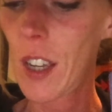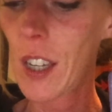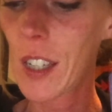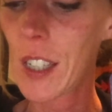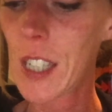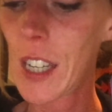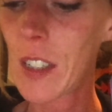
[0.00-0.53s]
It
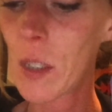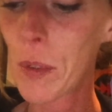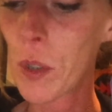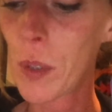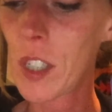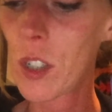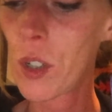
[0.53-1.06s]
contains
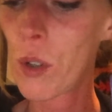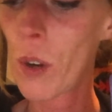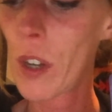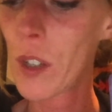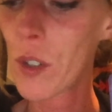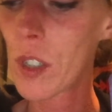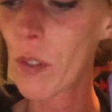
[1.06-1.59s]
between
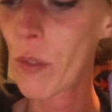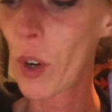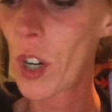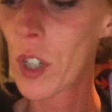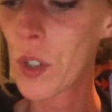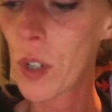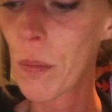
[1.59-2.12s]
200 to
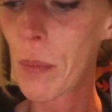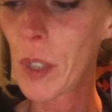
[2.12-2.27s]
400